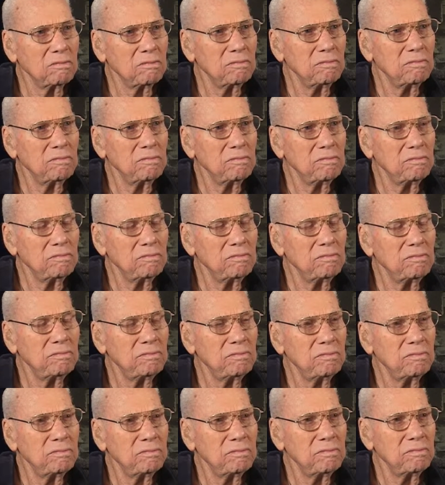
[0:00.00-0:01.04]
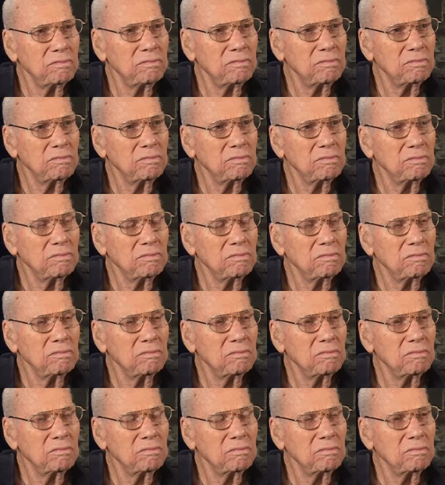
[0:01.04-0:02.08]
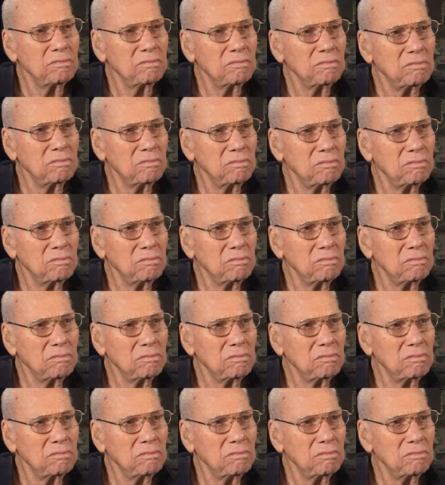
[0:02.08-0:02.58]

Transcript: [no speech]